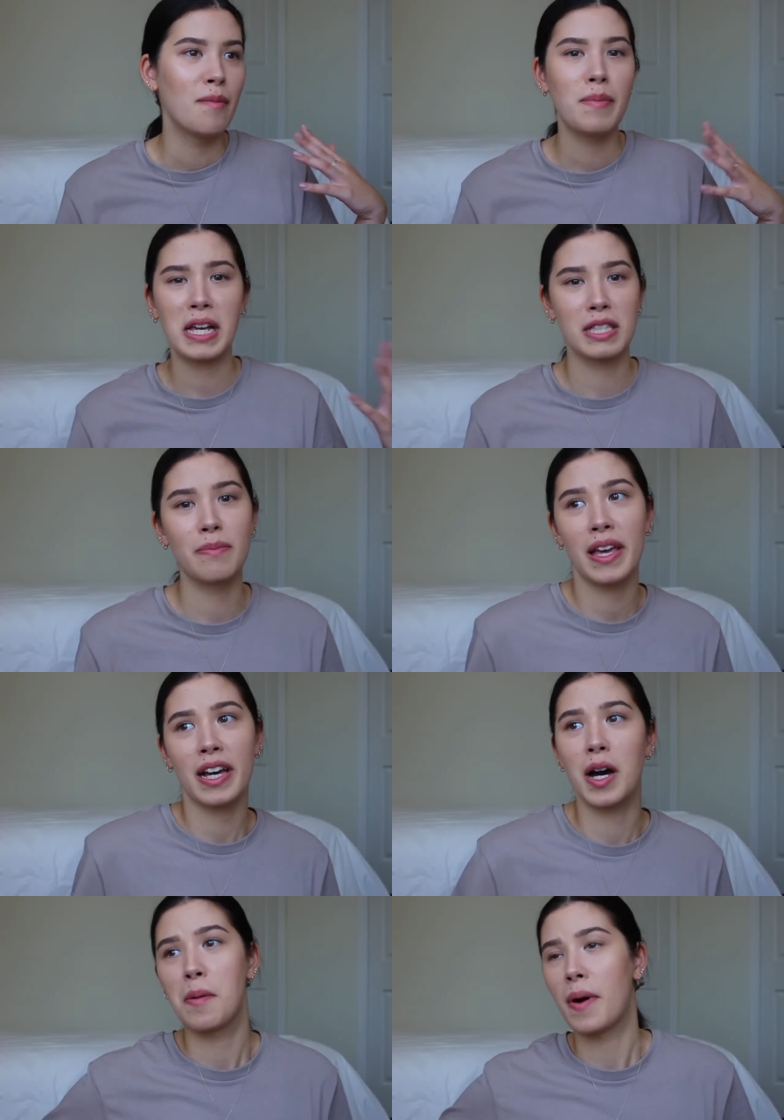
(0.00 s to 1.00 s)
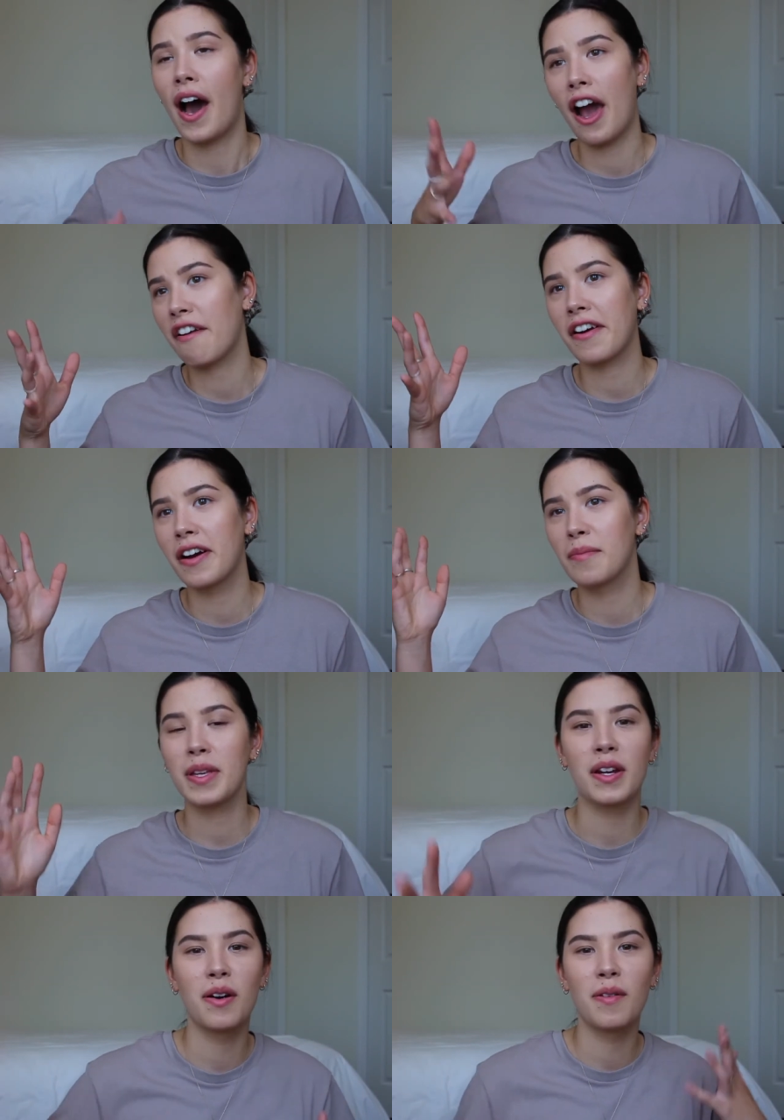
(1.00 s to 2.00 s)
Mix Makeup, Hiram,
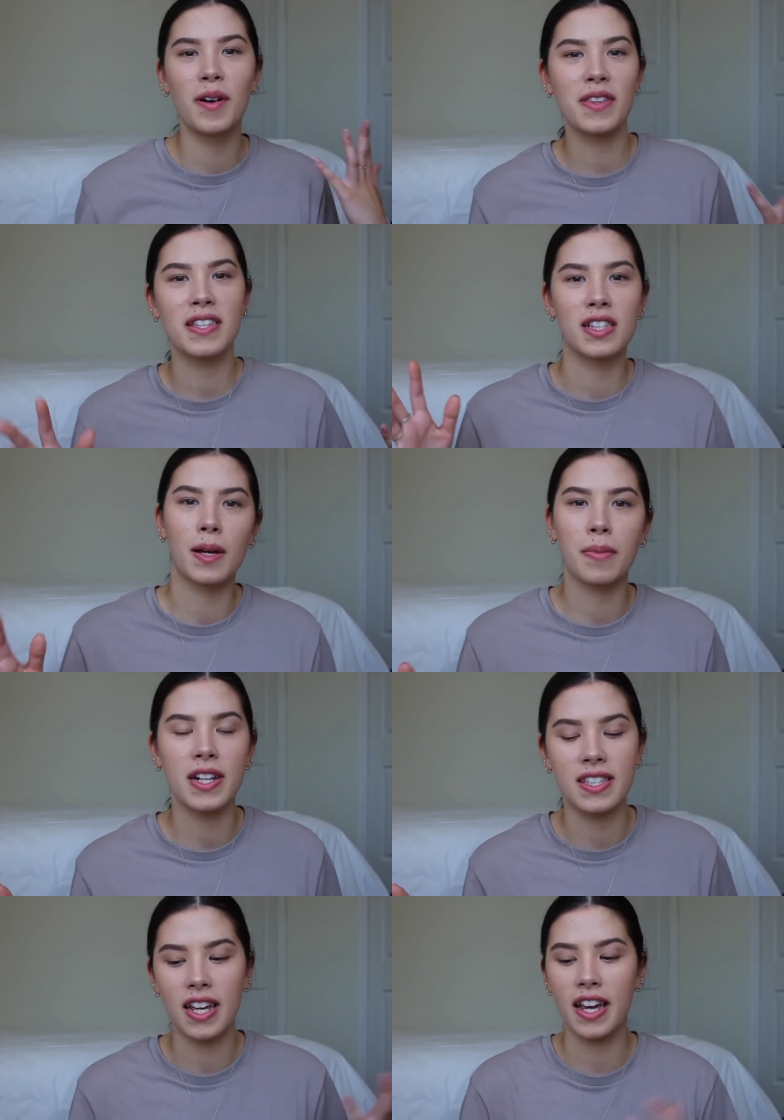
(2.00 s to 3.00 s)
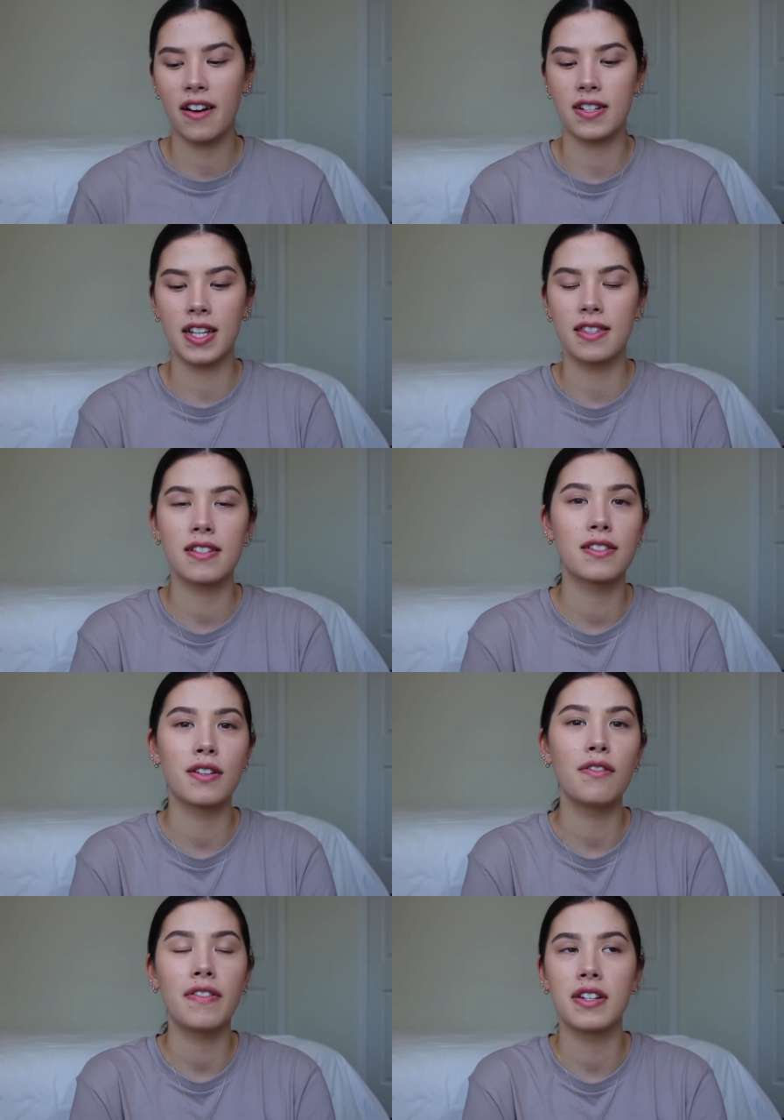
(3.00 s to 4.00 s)
you know, all these celebrity skincare routines. They're
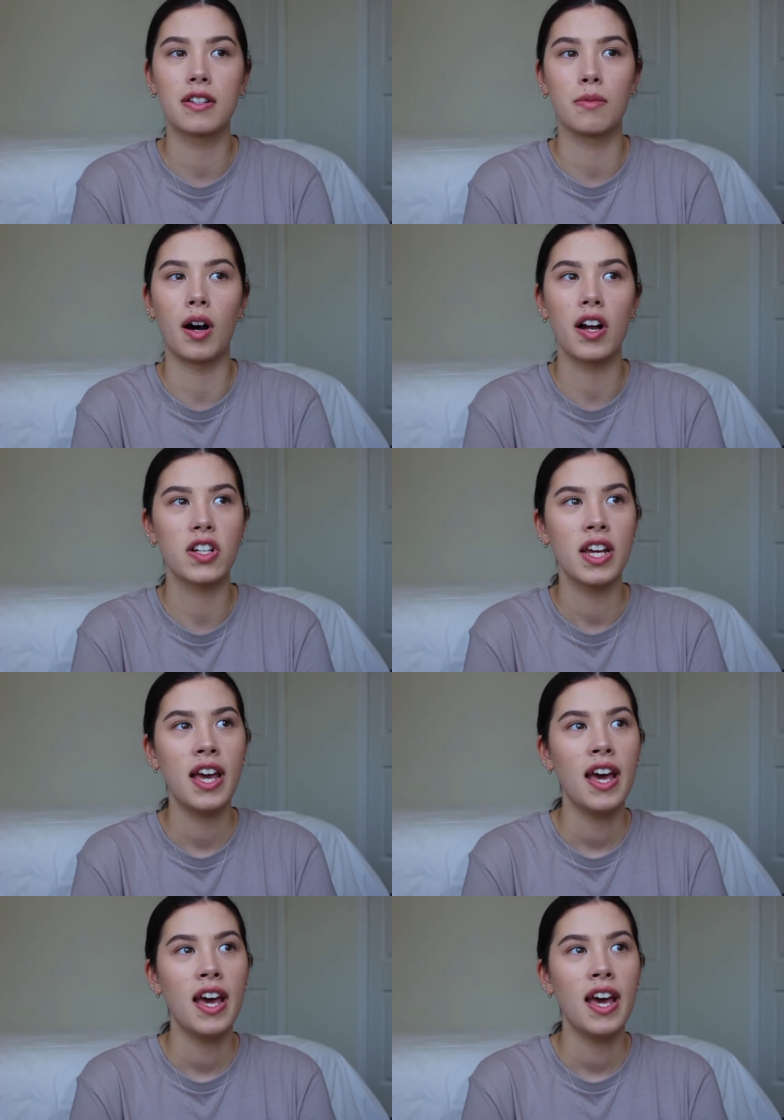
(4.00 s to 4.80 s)
so fun to watch.